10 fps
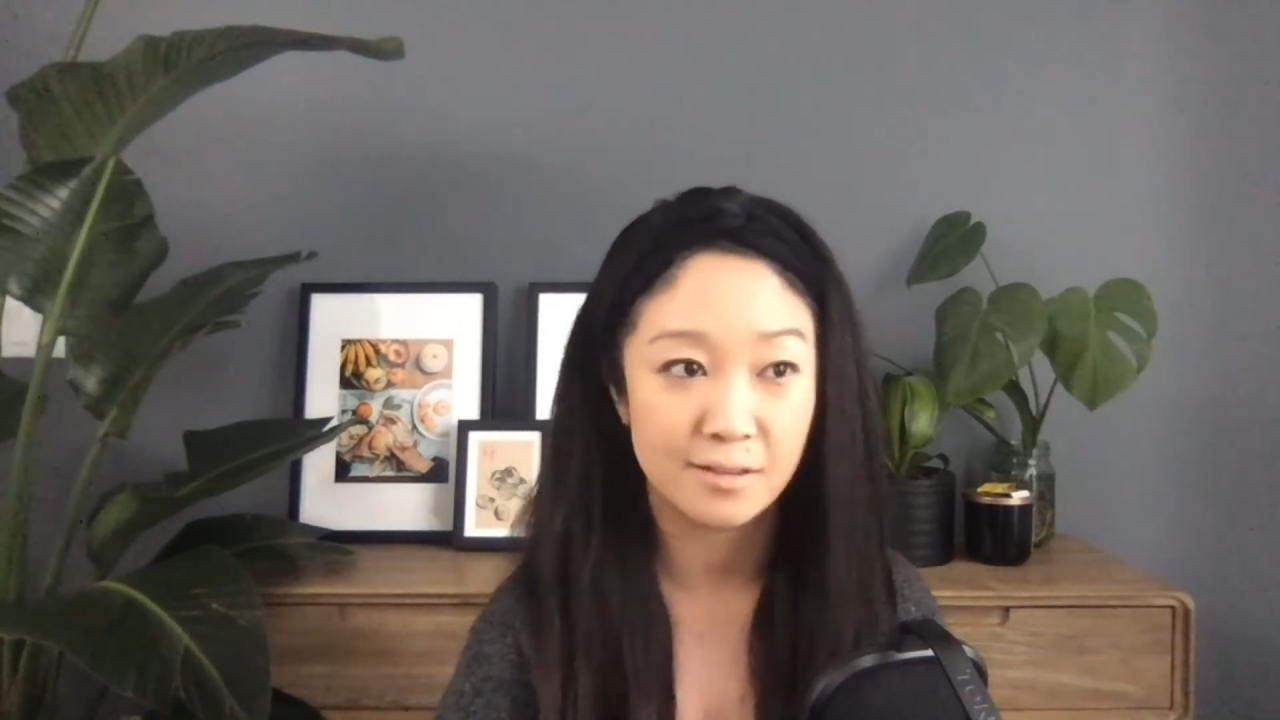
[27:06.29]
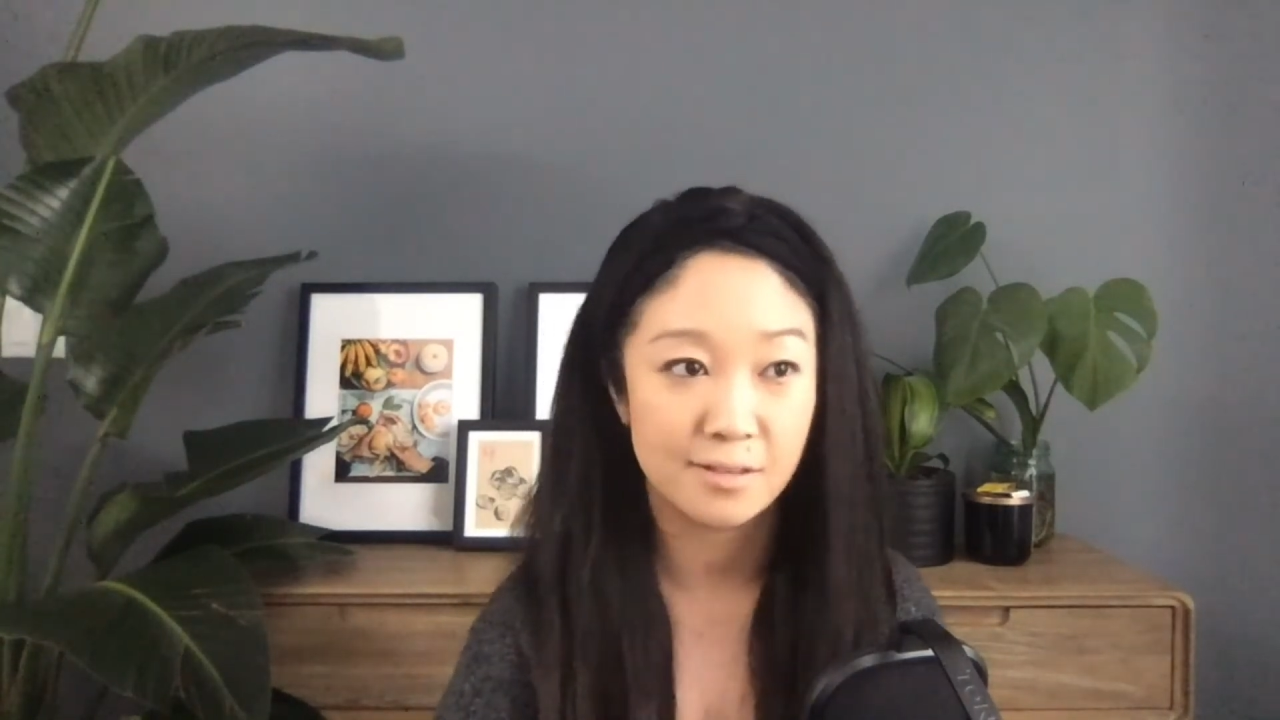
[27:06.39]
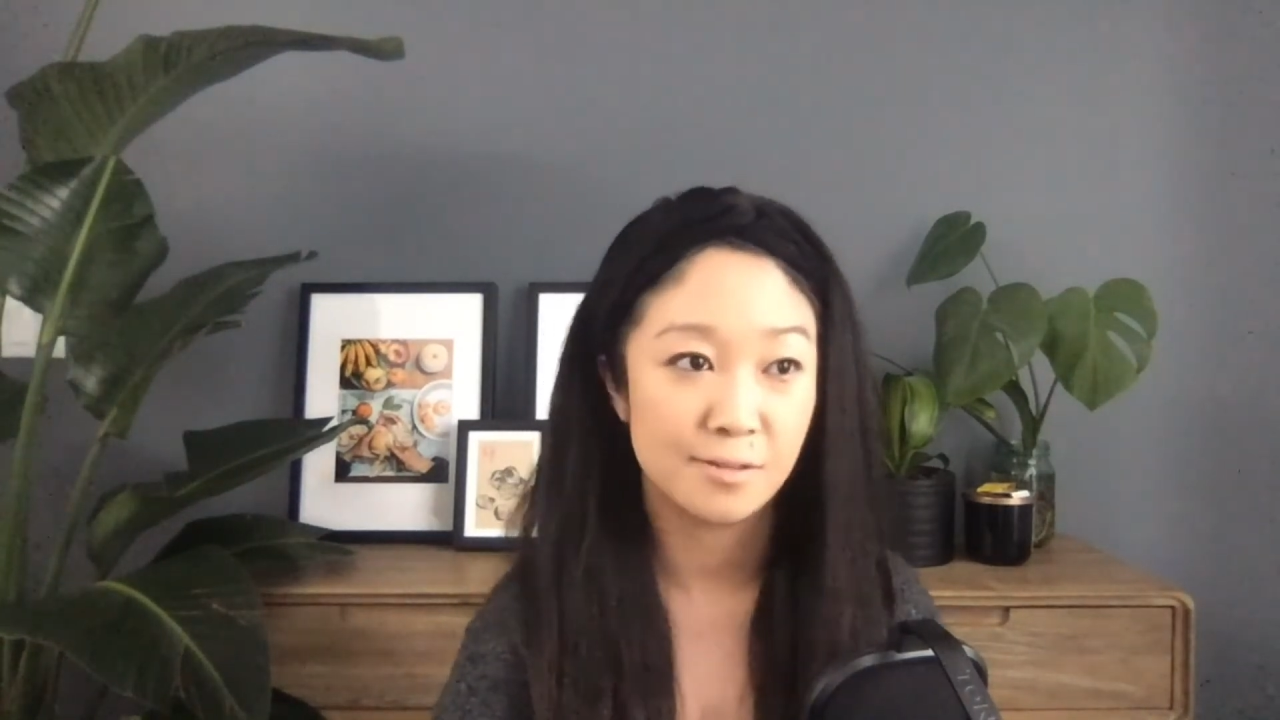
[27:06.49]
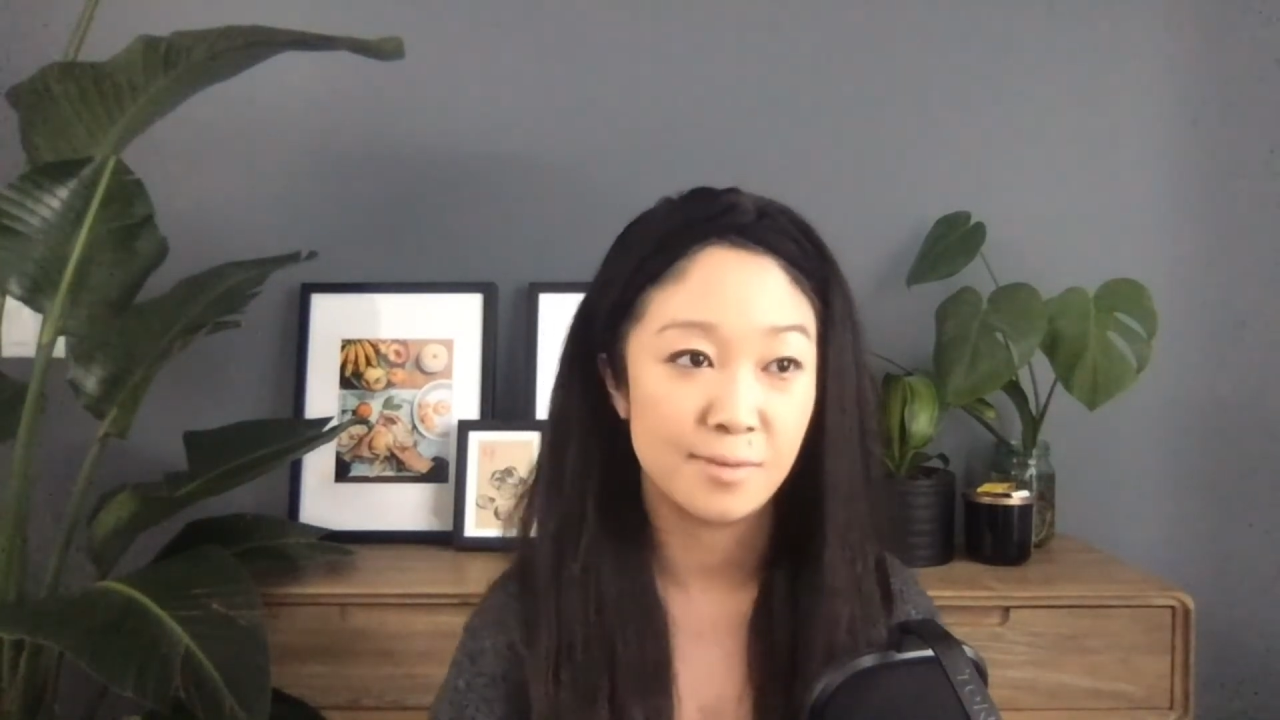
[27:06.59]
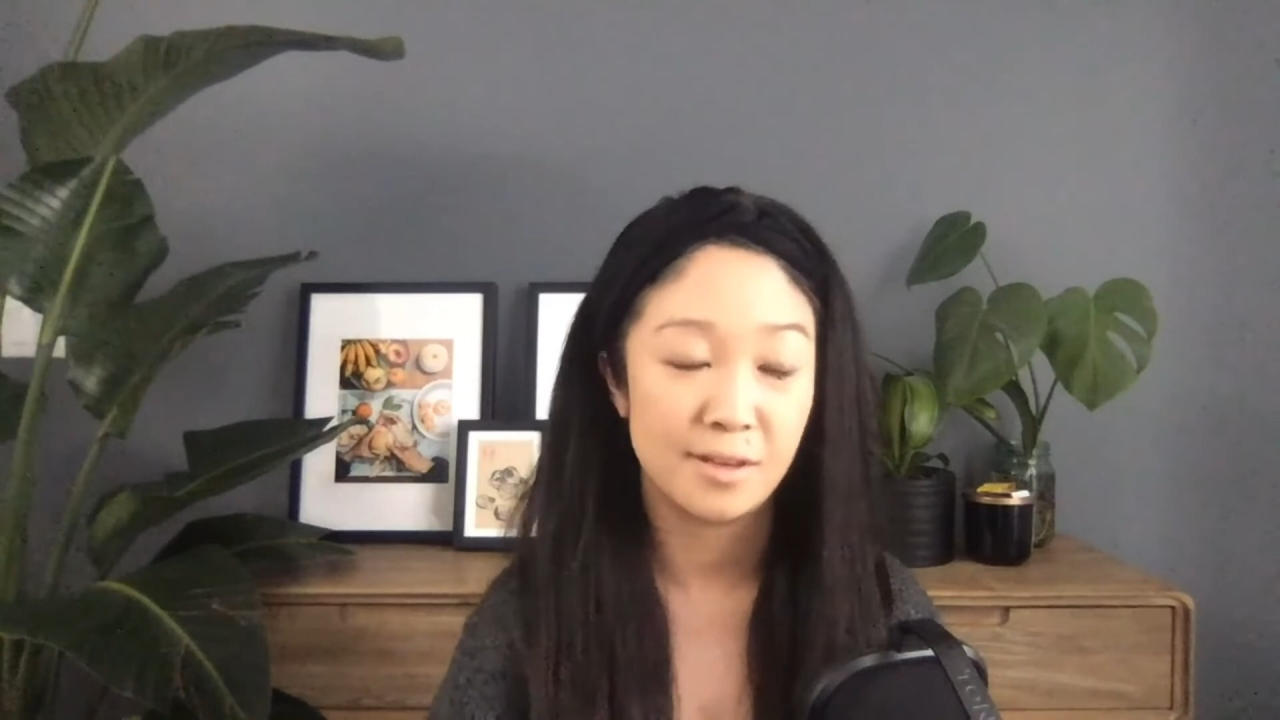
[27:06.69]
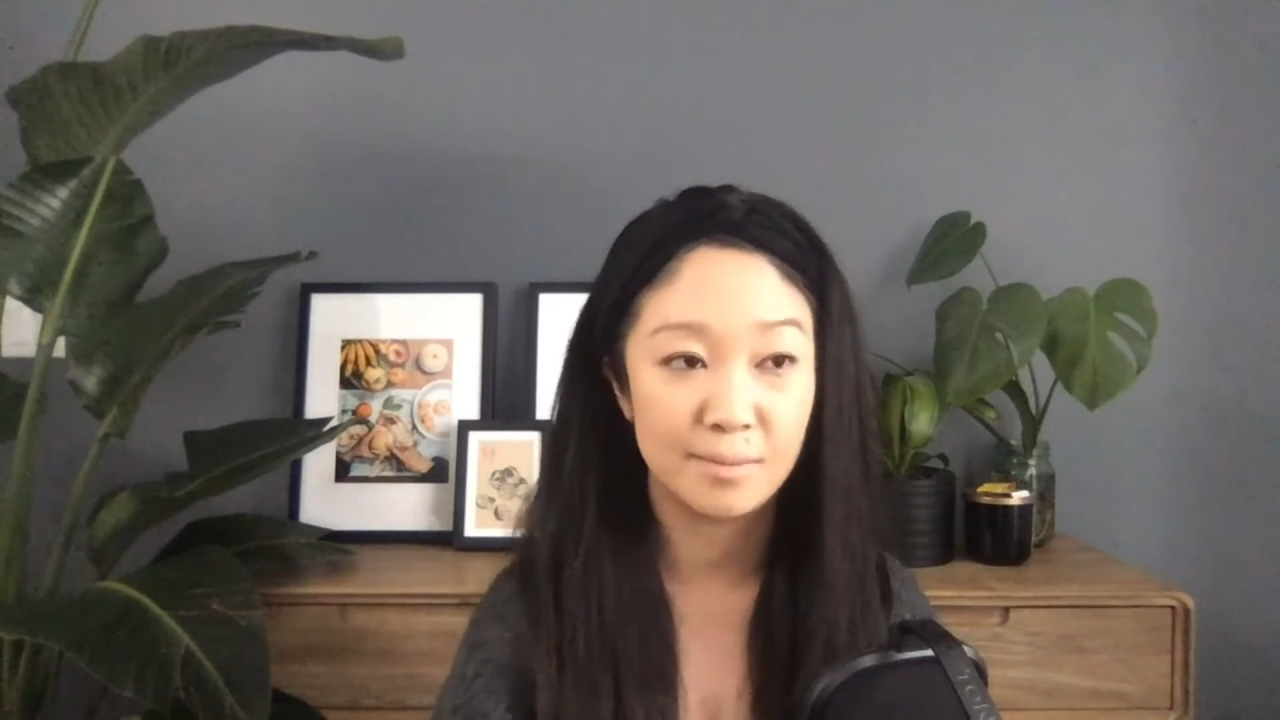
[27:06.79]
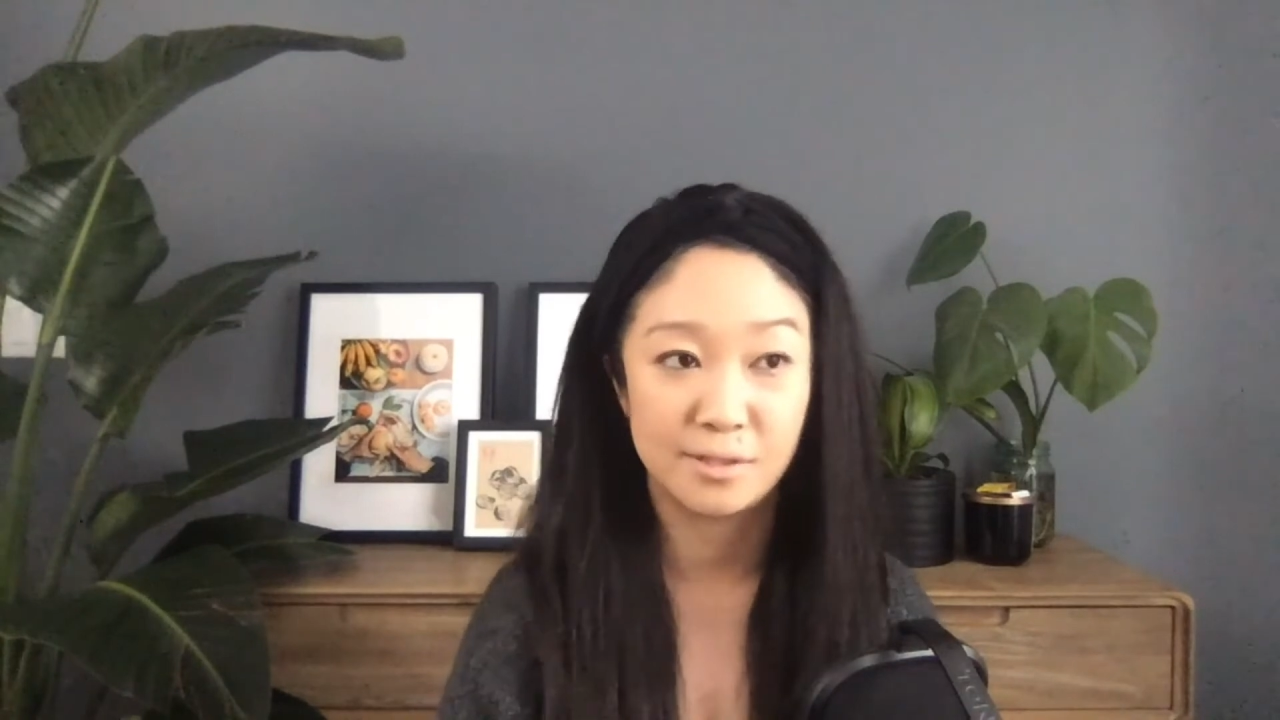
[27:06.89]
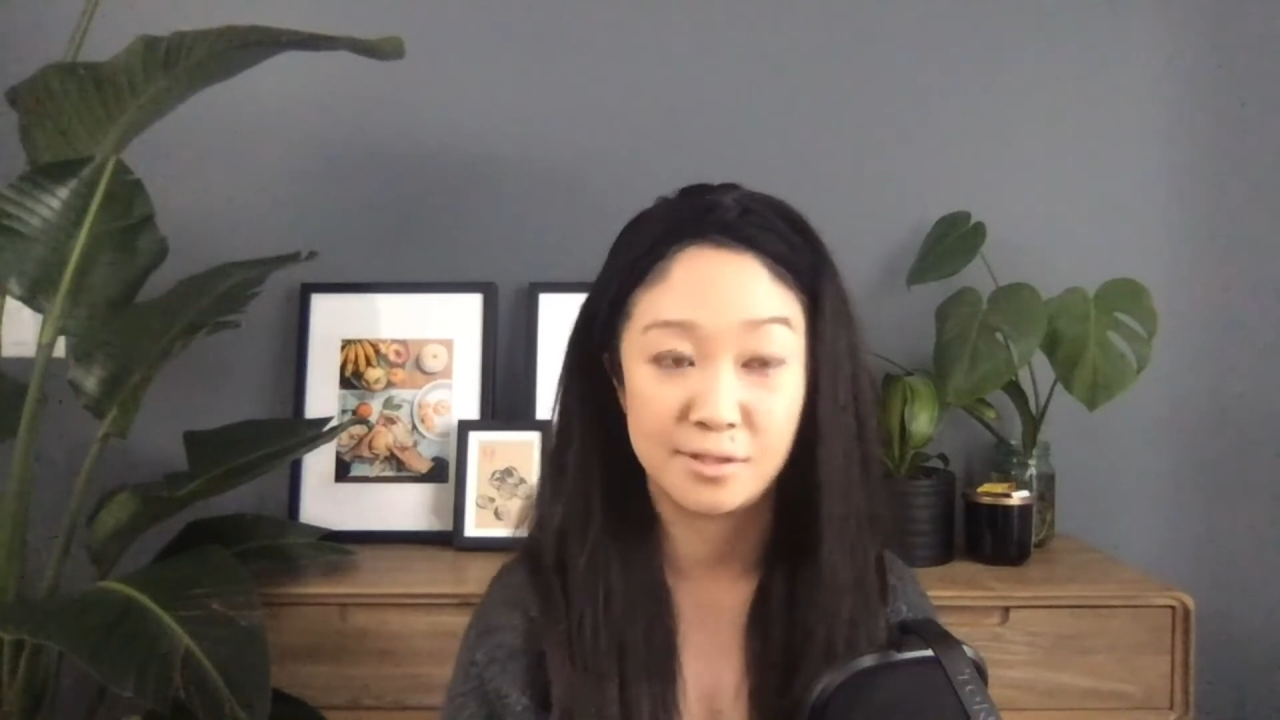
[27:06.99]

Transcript: So being able to